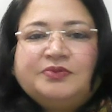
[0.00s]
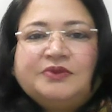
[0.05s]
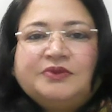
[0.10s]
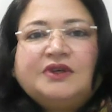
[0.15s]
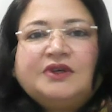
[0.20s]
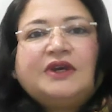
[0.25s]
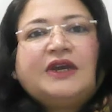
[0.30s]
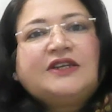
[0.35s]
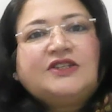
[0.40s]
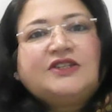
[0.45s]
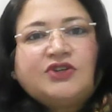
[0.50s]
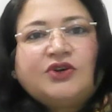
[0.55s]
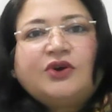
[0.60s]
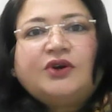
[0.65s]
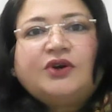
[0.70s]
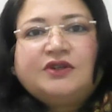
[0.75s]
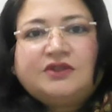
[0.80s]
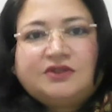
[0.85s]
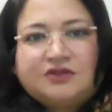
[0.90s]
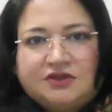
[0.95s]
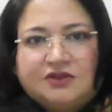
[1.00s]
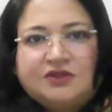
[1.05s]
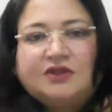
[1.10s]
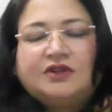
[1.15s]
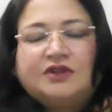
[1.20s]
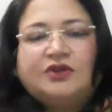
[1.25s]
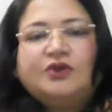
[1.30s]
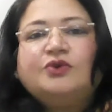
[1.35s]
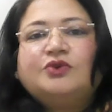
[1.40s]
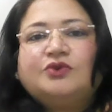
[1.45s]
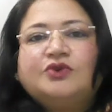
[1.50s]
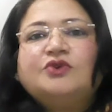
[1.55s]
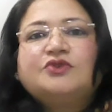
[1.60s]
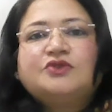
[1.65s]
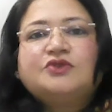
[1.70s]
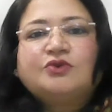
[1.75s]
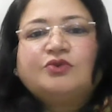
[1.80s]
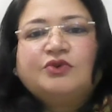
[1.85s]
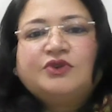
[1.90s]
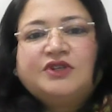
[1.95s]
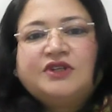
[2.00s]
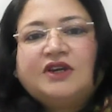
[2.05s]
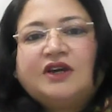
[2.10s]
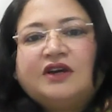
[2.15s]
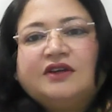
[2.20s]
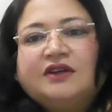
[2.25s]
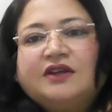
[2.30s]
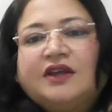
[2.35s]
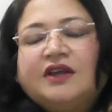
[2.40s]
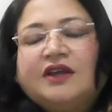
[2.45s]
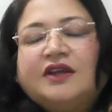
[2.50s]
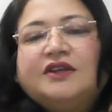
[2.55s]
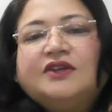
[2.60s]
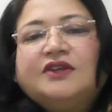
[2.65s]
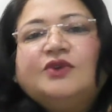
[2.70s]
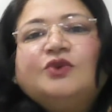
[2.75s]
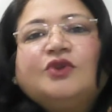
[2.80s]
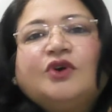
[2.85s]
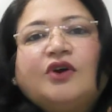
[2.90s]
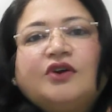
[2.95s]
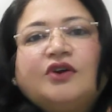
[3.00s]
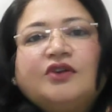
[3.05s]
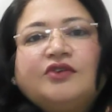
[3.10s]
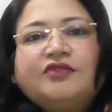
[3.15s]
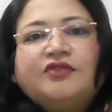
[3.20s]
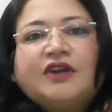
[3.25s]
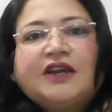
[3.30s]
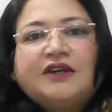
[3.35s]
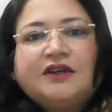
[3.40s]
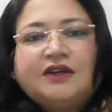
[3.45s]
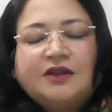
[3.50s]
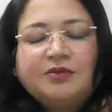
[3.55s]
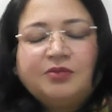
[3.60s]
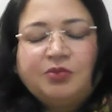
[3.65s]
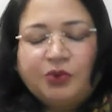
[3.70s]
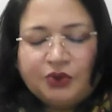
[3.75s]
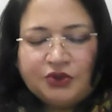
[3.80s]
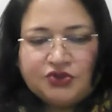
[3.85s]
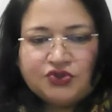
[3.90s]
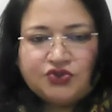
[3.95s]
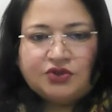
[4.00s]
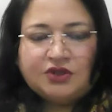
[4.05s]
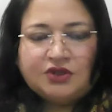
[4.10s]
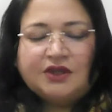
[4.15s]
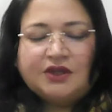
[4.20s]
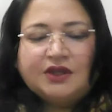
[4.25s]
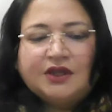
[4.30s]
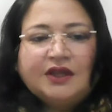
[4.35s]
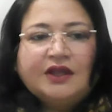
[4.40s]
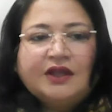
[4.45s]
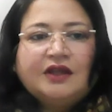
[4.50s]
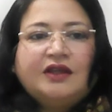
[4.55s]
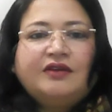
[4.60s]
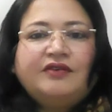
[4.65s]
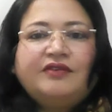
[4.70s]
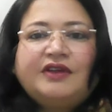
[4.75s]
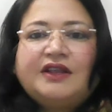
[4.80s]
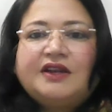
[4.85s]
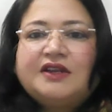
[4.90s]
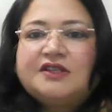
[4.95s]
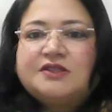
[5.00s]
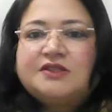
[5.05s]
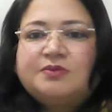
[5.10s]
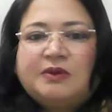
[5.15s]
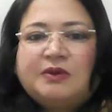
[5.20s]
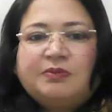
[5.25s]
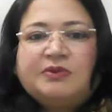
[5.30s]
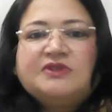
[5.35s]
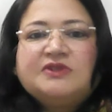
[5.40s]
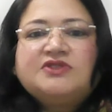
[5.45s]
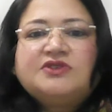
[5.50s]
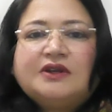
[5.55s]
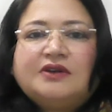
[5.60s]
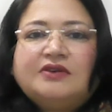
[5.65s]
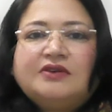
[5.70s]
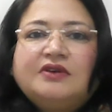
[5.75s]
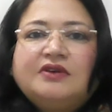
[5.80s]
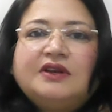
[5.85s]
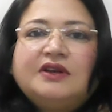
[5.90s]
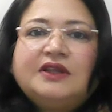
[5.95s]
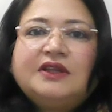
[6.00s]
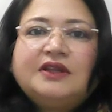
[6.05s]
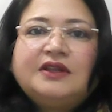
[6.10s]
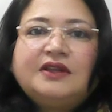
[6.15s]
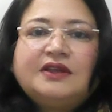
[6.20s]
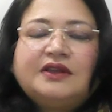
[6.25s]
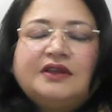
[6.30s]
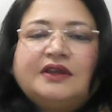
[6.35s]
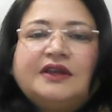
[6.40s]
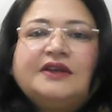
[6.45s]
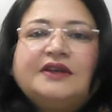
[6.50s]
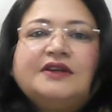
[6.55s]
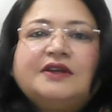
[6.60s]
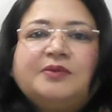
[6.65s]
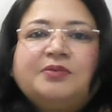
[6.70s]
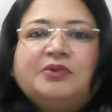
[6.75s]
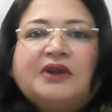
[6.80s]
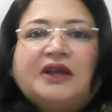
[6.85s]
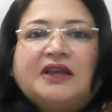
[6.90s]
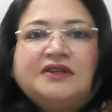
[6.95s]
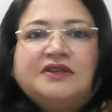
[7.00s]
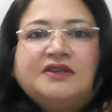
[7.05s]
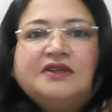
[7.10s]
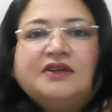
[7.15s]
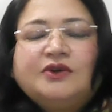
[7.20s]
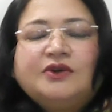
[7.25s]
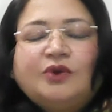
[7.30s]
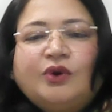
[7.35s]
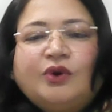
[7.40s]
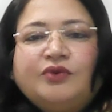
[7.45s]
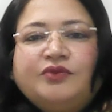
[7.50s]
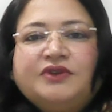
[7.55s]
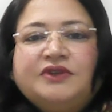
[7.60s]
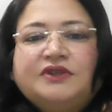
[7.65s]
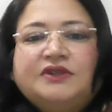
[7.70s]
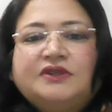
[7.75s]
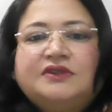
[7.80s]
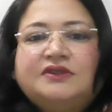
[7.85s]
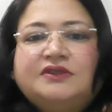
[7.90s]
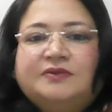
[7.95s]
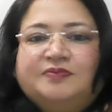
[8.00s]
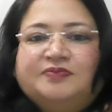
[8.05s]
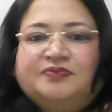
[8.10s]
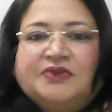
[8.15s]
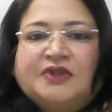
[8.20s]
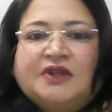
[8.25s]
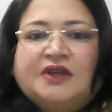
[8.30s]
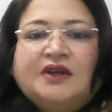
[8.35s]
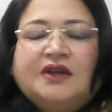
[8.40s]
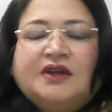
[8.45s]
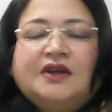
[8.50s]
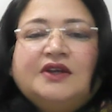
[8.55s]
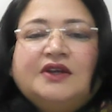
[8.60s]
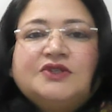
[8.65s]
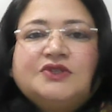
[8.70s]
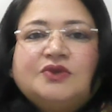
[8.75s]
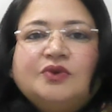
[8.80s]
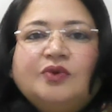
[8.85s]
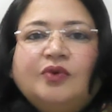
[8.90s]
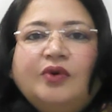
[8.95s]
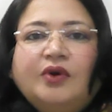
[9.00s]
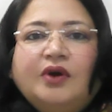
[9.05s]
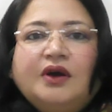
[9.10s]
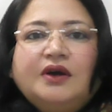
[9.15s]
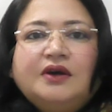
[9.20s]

at yours, you're so young and you thought of writing poetry, whereas people generally end up writing a novel. So,